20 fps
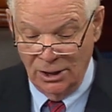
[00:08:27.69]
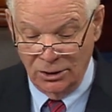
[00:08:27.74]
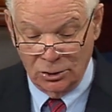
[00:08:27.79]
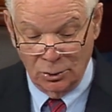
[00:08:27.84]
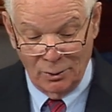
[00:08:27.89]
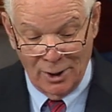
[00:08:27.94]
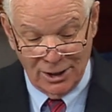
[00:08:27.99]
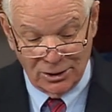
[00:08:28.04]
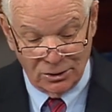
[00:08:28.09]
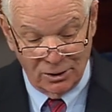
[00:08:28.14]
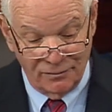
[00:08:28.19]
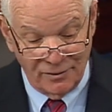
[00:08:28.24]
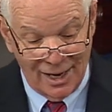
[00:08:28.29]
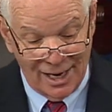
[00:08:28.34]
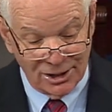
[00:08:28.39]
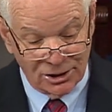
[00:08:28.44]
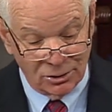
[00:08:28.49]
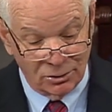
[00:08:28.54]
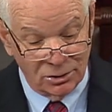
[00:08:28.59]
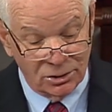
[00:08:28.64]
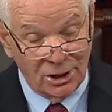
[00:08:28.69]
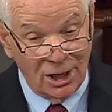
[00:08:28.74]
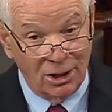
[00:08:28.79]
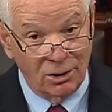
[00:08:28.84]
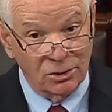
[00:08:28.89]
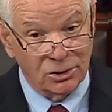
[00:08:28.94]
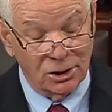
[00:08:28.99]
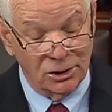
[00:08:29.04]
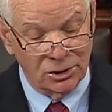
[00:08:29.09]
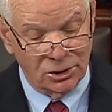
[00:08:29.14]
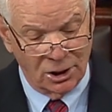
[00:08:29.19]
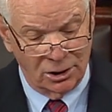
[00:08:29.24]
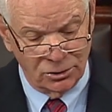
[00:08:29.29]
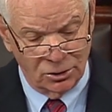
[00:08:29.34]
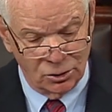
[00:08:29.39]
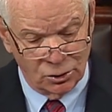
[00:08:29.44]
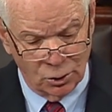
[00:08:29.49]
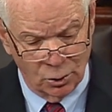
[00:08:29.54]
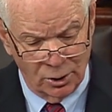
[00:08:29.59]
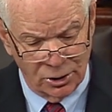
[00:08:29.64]
director of national intelligence
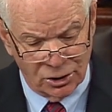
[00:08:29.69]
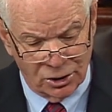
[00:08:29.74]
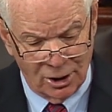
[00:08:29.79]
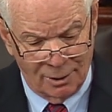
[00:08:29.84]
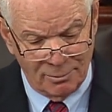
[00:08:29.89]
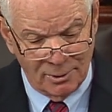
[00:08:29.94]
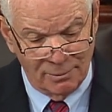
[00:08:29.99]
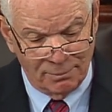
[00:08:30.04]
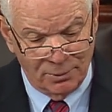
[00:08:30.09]
under George W.